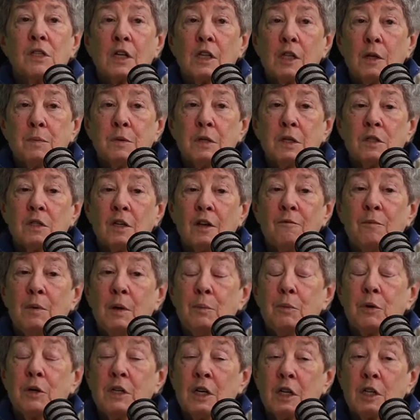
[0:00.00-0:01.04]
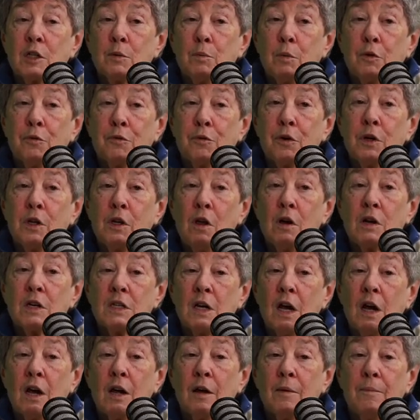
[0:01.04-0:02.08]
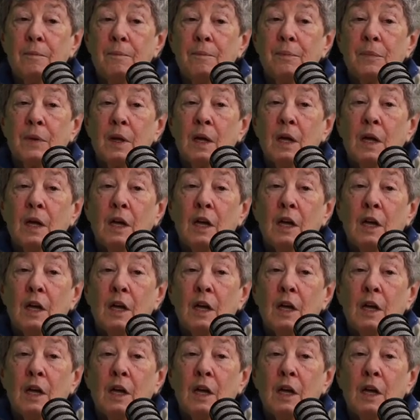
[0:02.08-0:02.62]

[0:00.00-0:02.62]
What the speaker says: Those eclipses have been predictable for a long time.